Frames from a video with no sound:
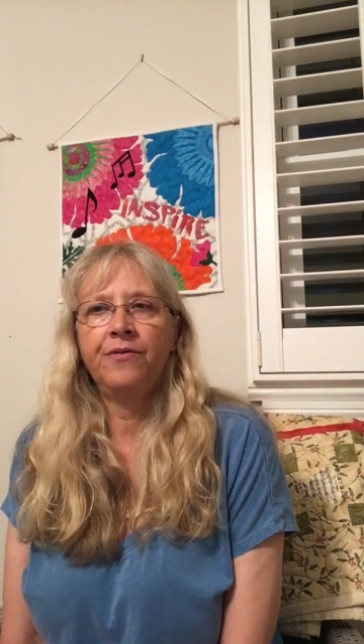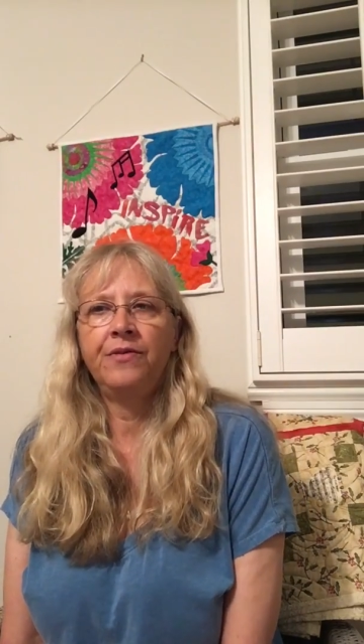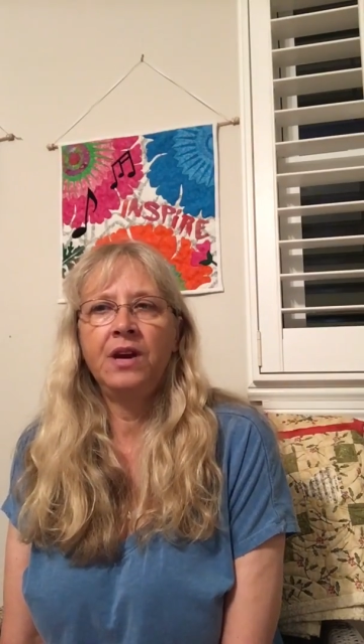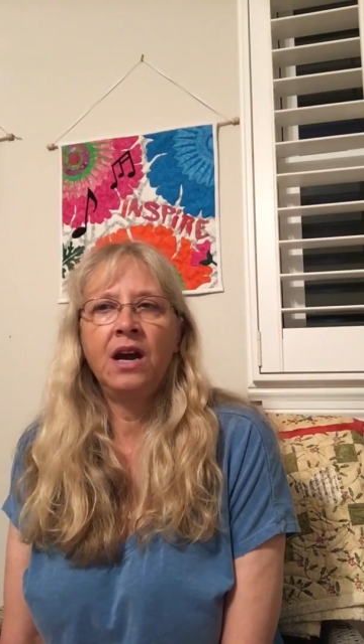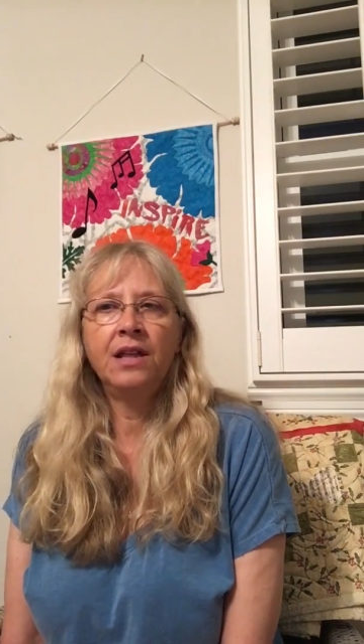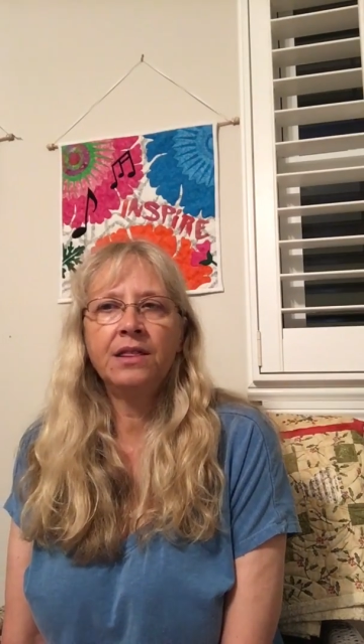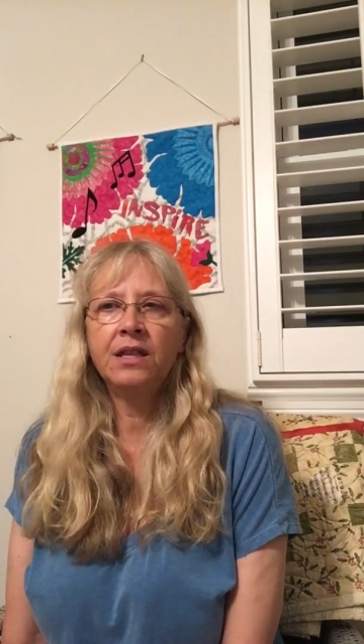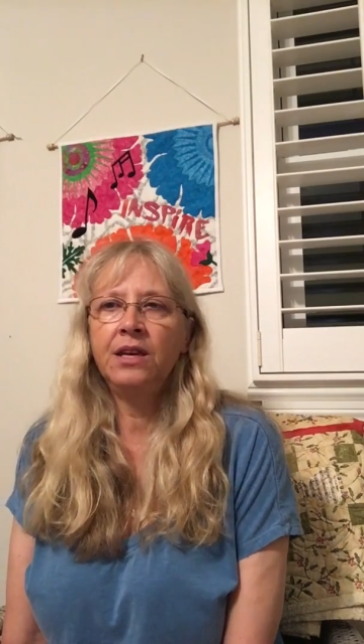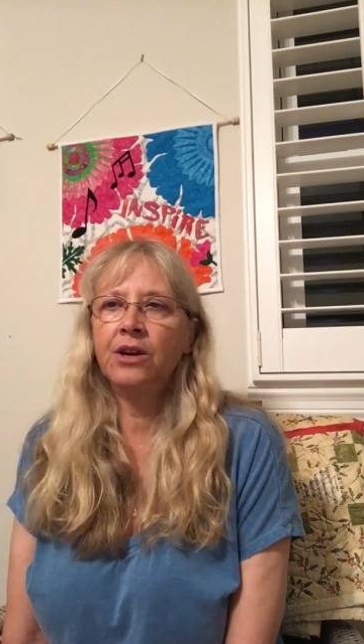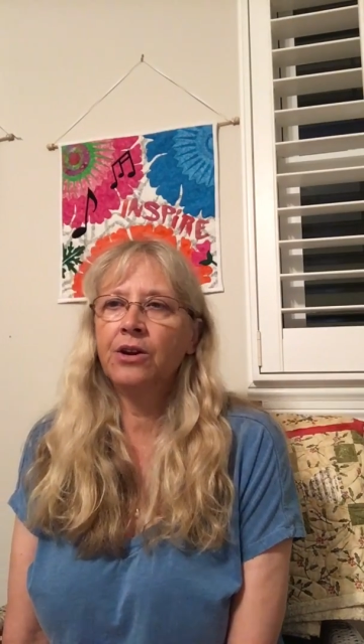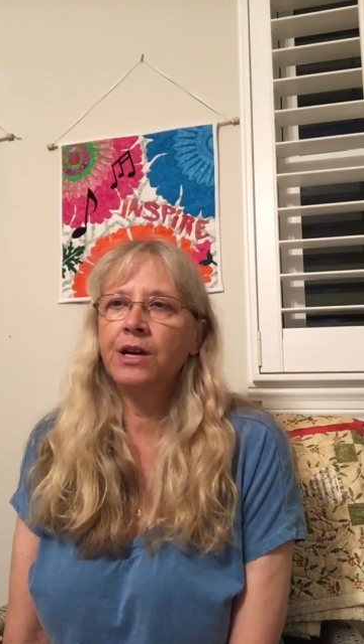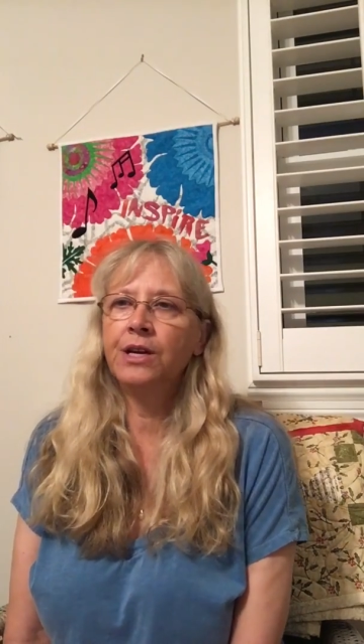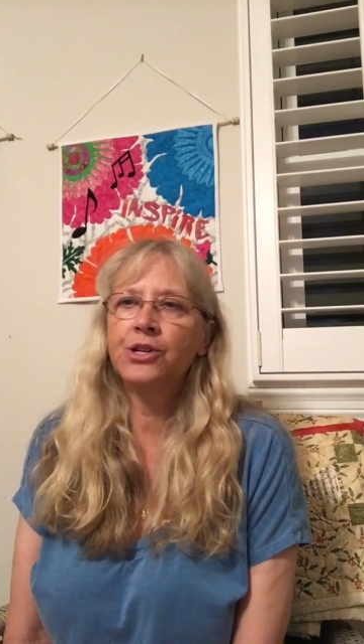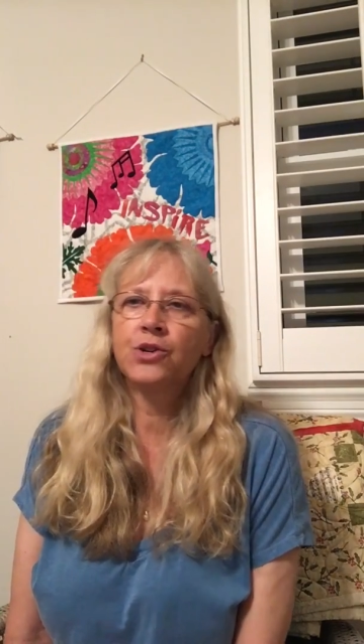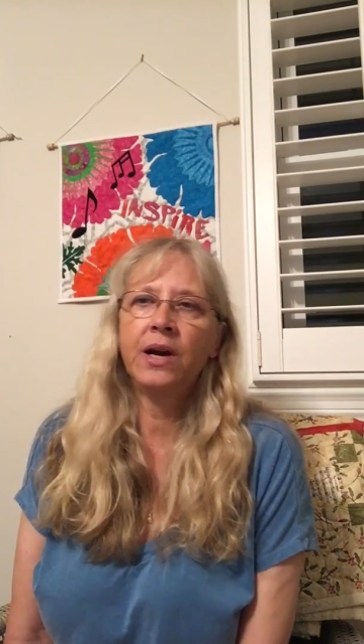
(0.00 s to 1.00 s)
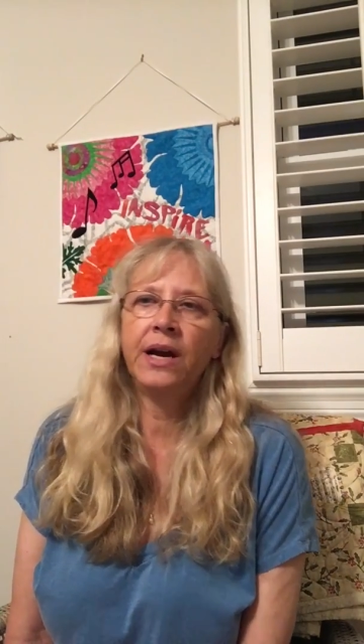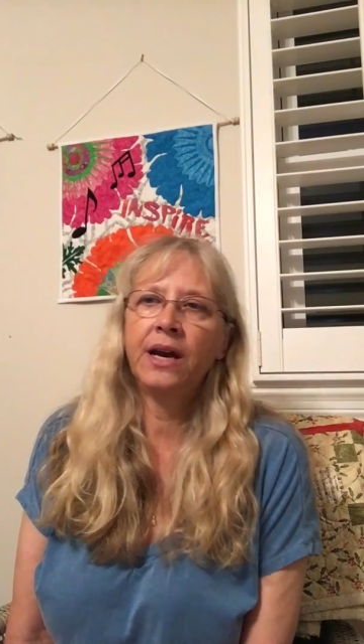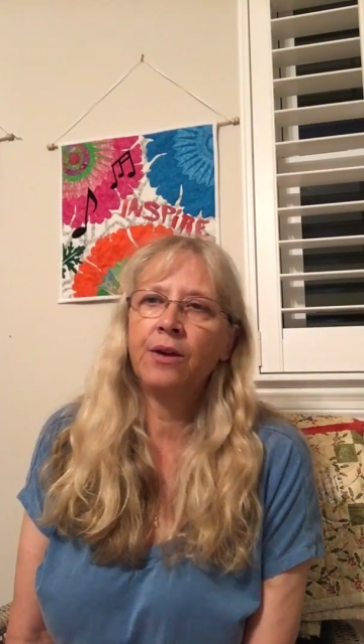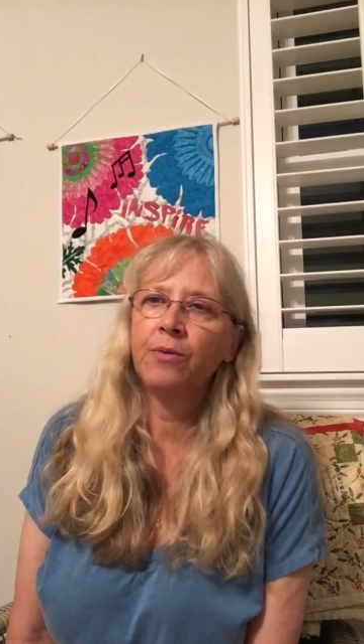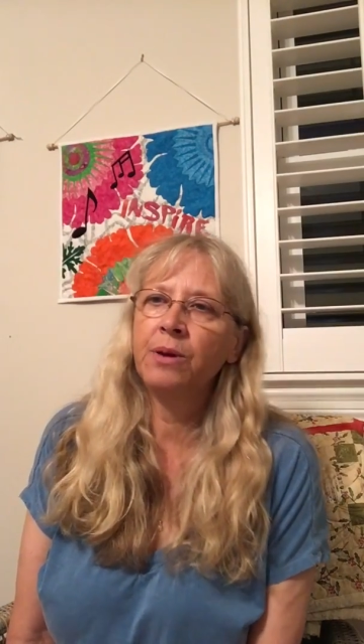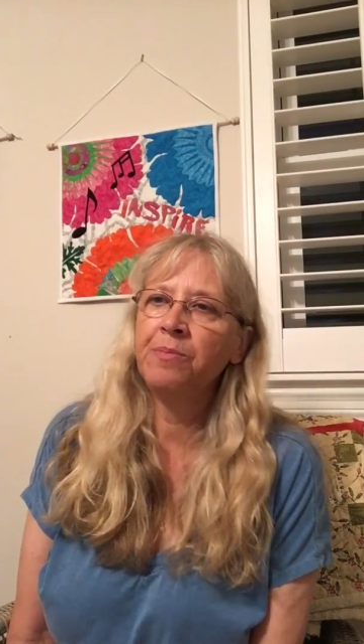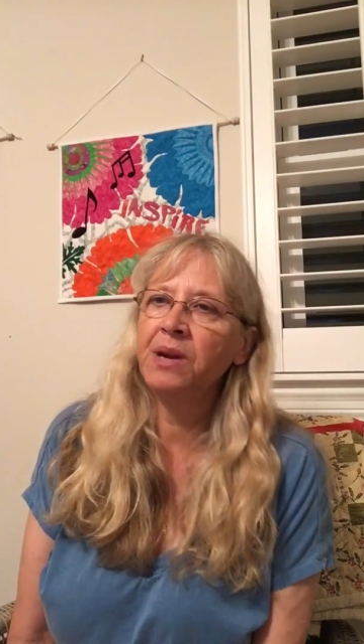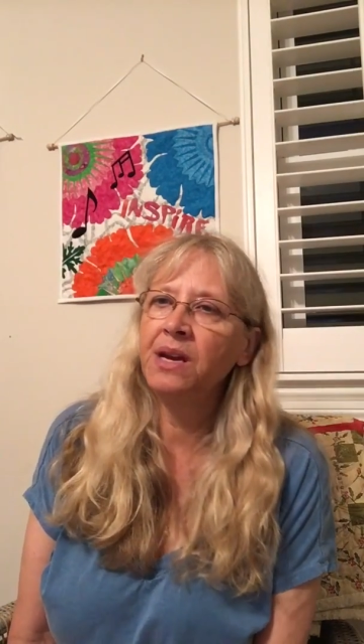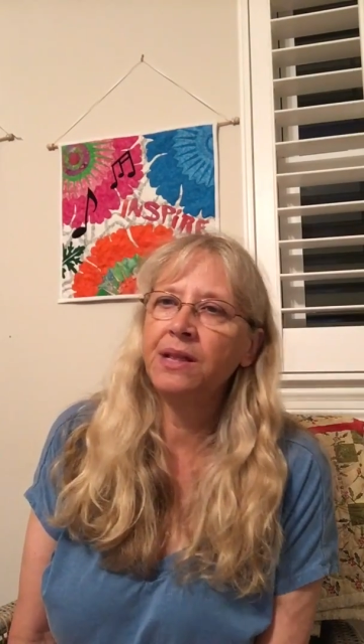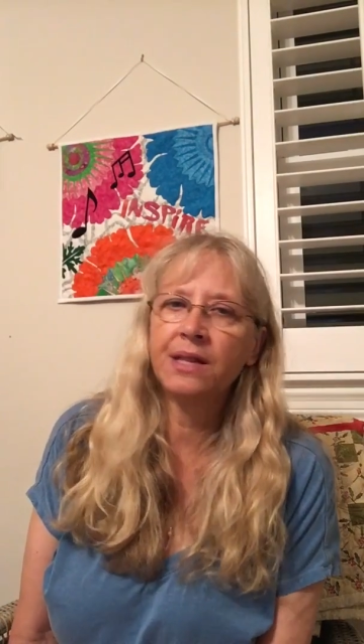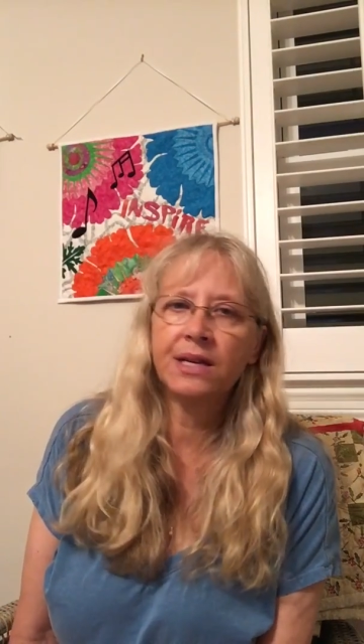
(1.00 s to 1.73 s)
not that you're going to try and repeat